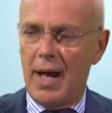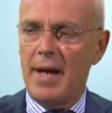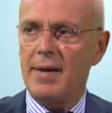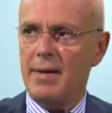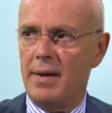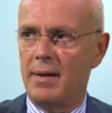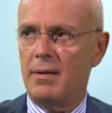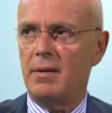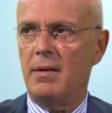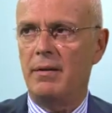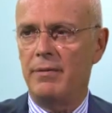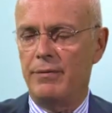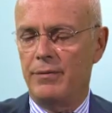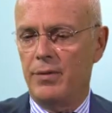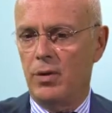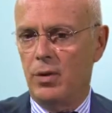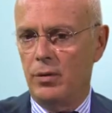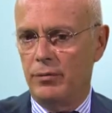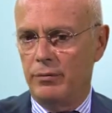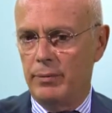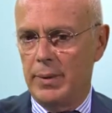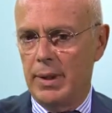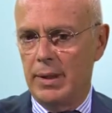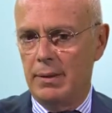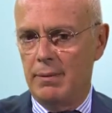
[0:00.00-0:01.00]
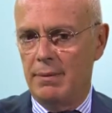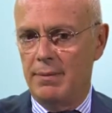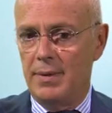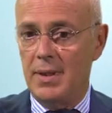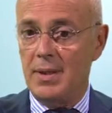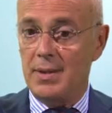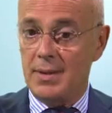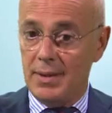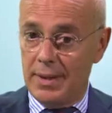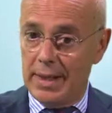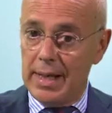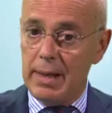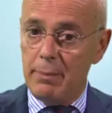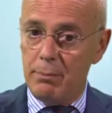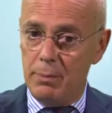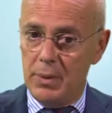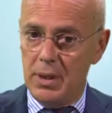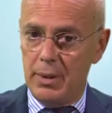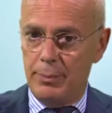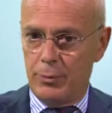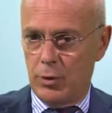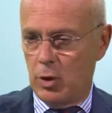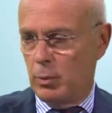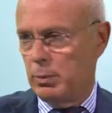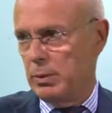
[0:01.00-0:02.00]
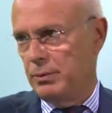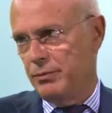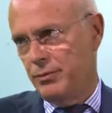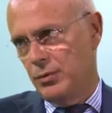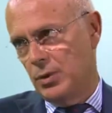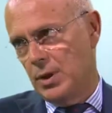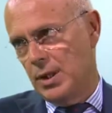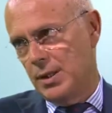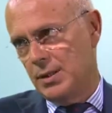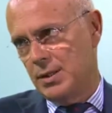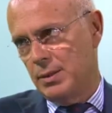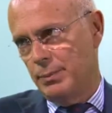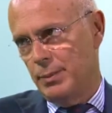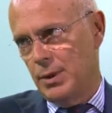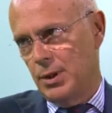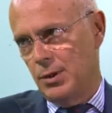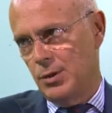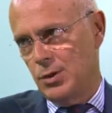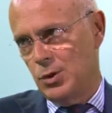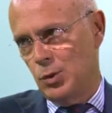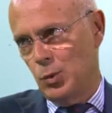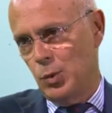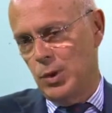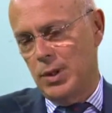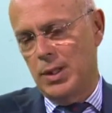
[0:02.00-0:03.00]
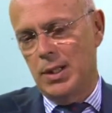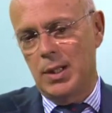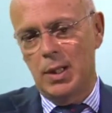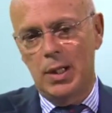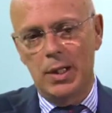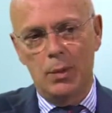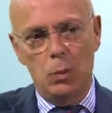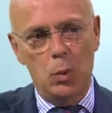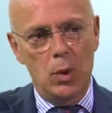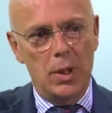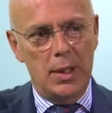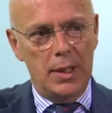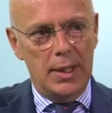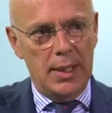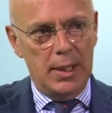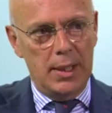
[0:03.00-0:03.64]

direct involvement, this can be a problem for us, because we are